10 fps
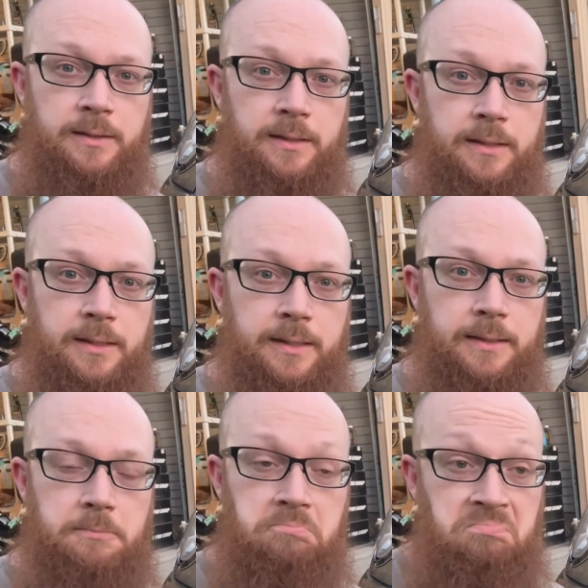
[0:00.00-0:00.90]
I
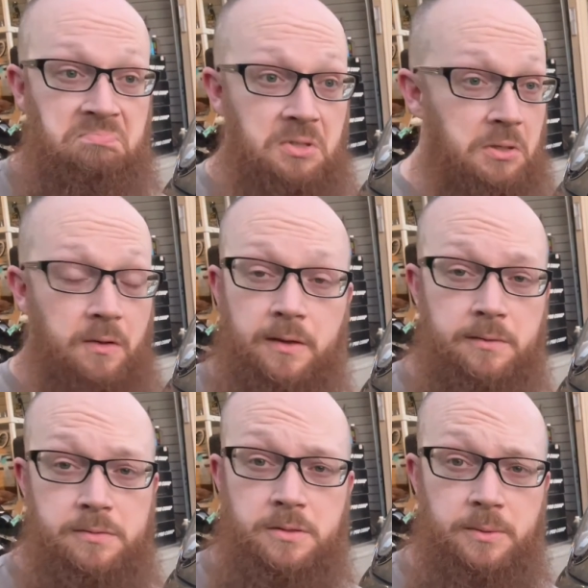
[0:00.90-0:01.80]
don't know the
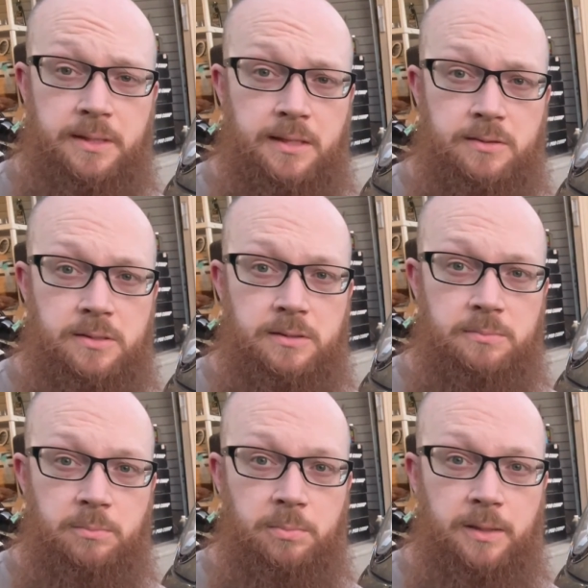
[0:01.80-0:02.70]
difference between those,
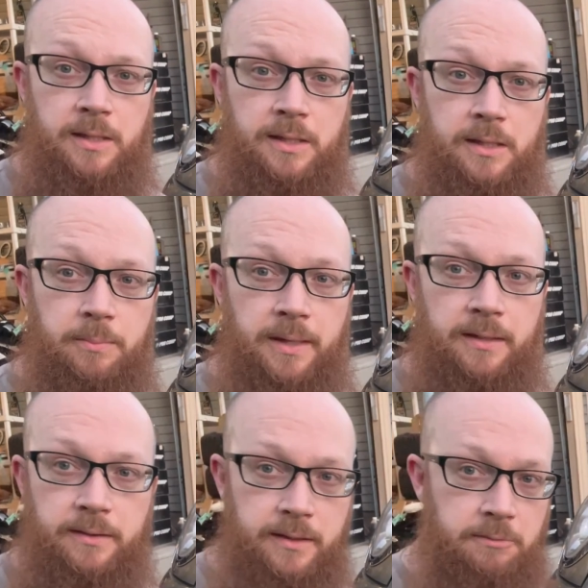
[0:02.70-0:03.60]
but
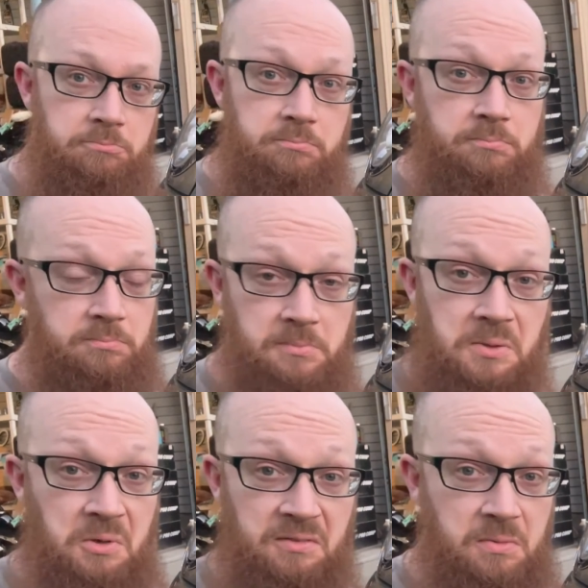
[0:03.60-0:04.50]
apparently they
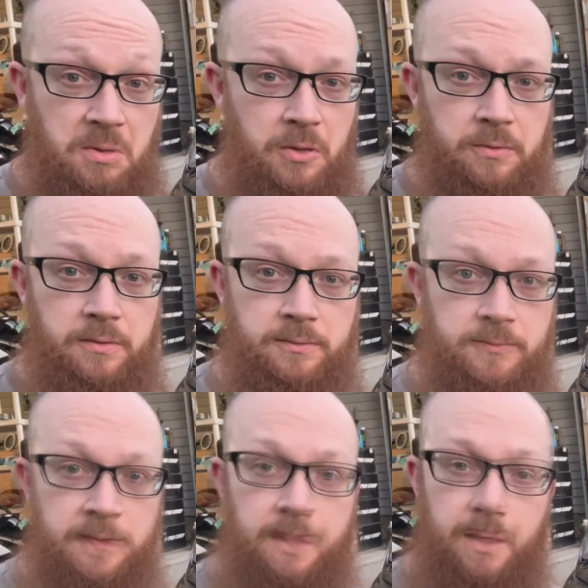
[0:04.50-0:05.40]
work for both.
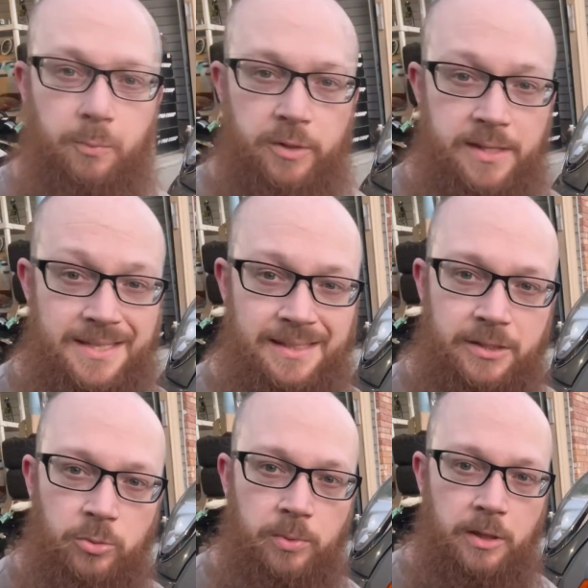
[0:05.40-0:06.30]
With these
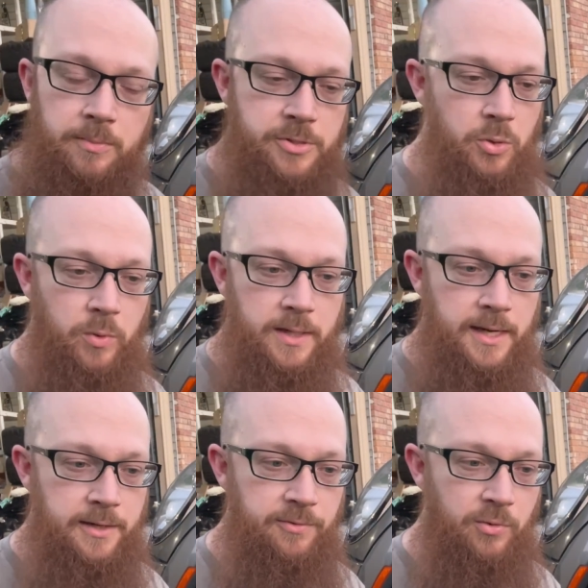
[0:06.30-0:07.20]
little bulbs, the
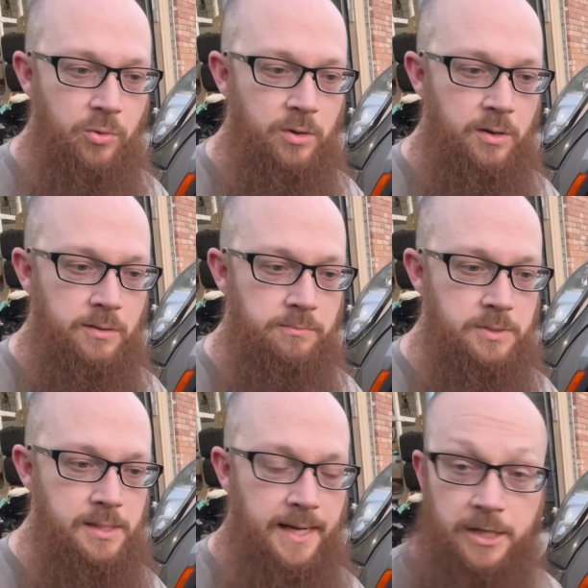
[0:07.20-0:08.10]

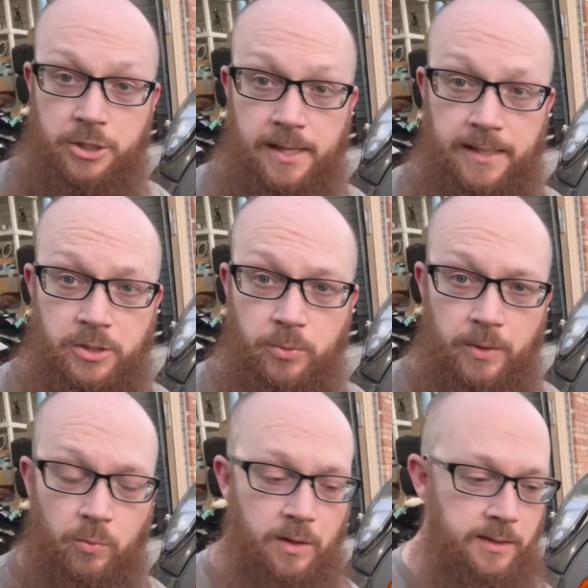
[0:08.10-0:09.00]

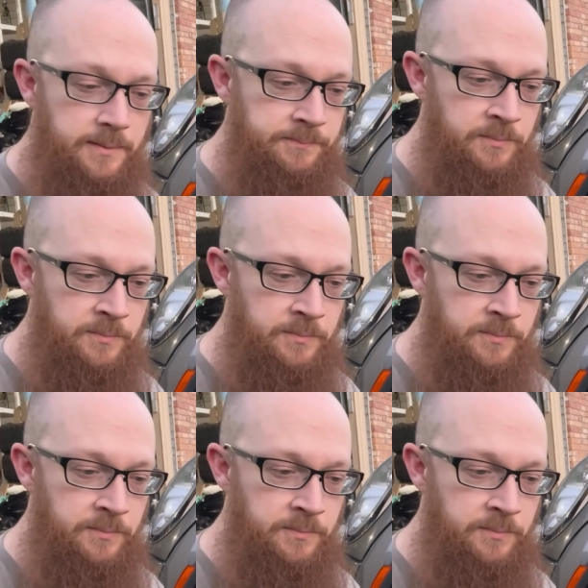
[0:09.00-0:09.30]
194/921,